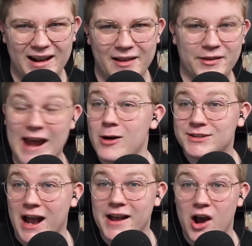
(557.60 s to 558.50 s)
The
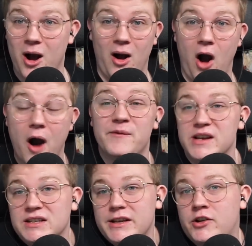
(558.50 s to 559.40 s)
downside,
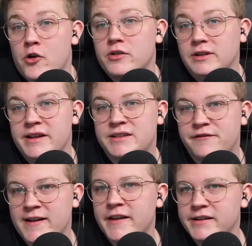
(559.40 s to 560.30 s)
obviously, currently is the
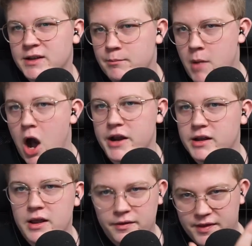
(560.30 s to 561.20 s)
fact that it's a mod
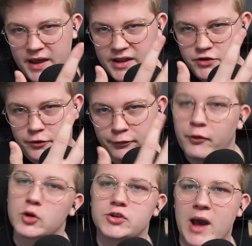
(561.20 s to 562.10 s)
that you're
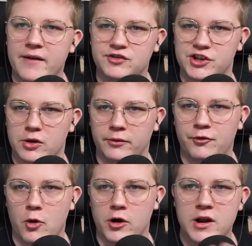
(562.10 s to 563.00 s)
forced to have geode
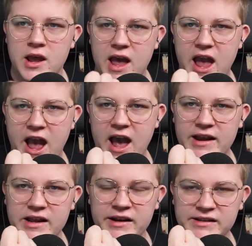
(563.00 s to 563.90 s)
for,
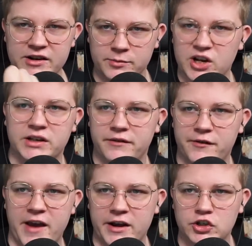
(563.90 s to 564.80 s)
and it is an objective
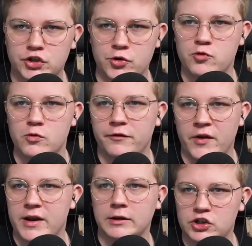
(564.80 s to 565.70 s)
advantage to
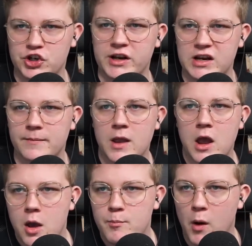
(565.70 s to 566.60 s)
vanilla GD.
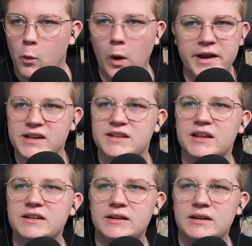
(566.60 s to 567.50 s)
But what is
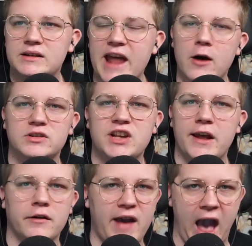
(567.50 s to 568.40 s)
the
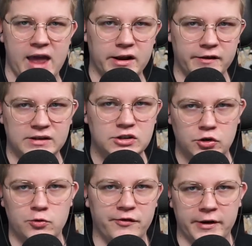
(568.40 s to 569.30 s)
downside of adding this
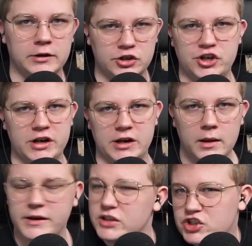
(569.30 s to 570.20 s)
to vanilla GD?
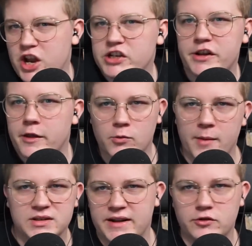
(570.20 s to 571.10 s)
It doesn't change anything.
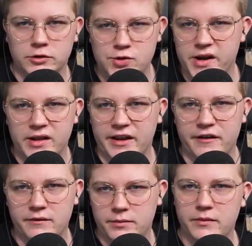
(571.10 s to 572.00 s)
Rob doesn't have to do any like
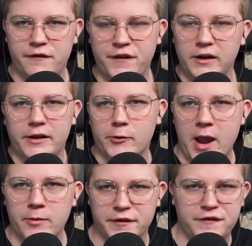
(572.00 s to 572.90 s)
fiddling
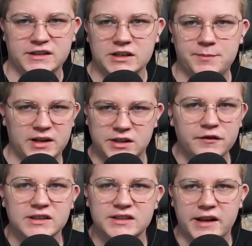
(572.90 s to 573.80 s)
around with the physics because the
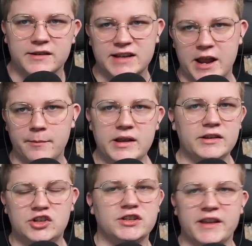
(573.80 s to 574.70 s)
physics stay the same.
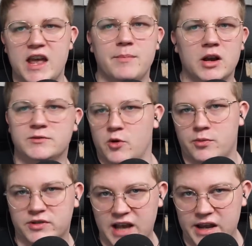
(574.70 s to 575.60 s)
It's just the game becomes more
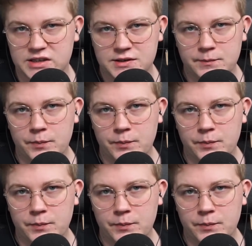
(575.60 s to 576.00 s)
precise,